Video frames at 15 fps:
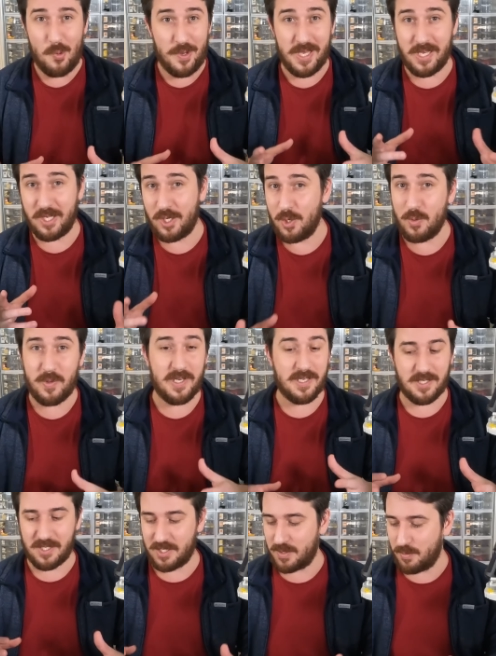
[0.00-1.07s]
ooey
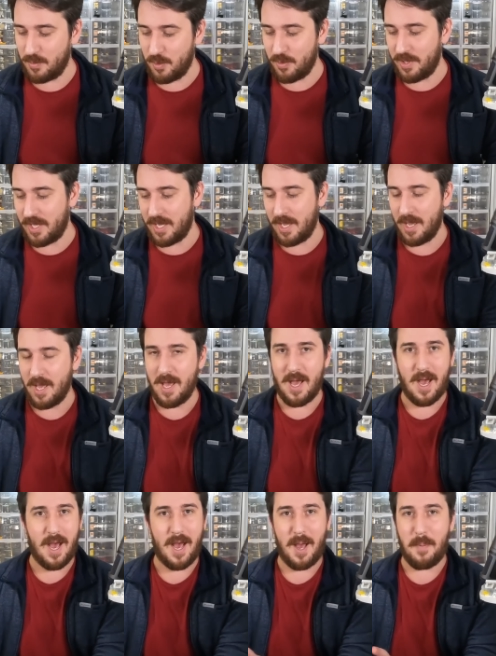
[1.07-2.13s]
gooey smoothie
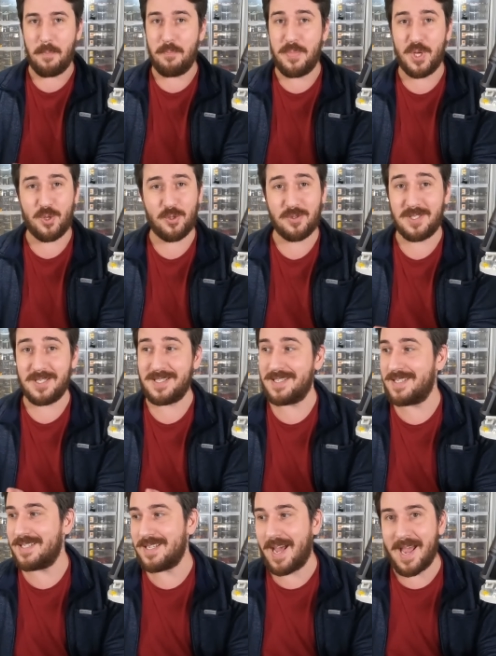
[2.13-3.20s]
uh, build
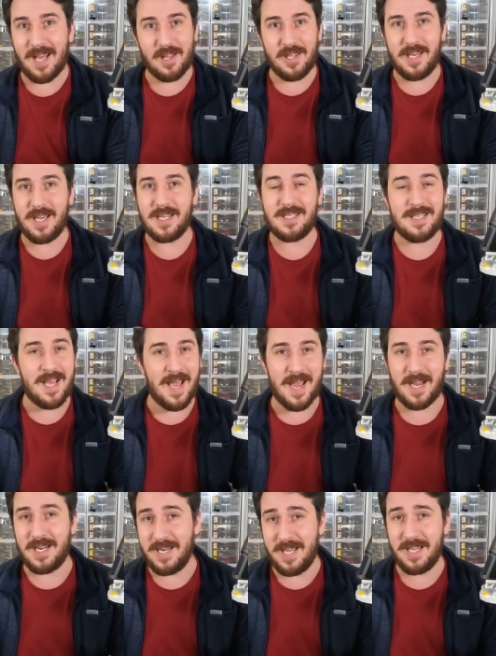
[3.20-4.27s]
styling and
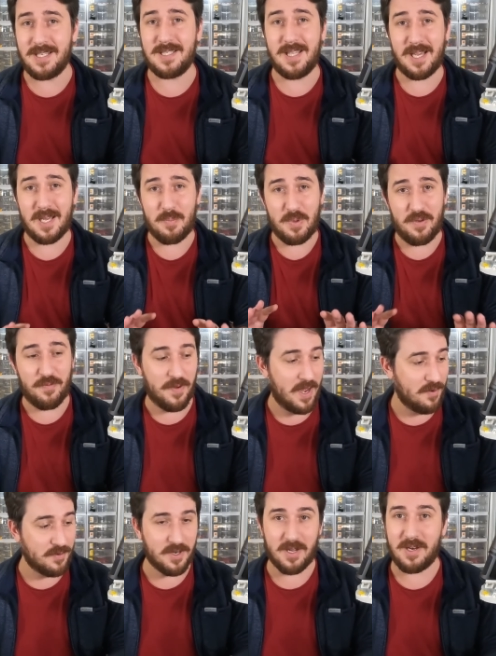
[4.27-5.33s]
techniques that can be
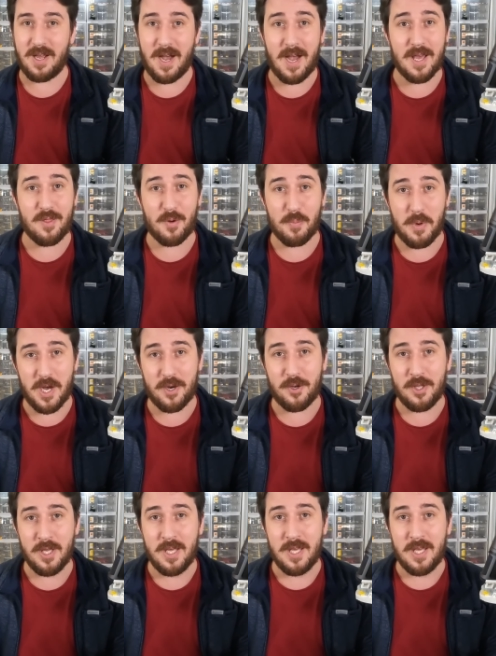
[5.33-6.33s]
found on either model.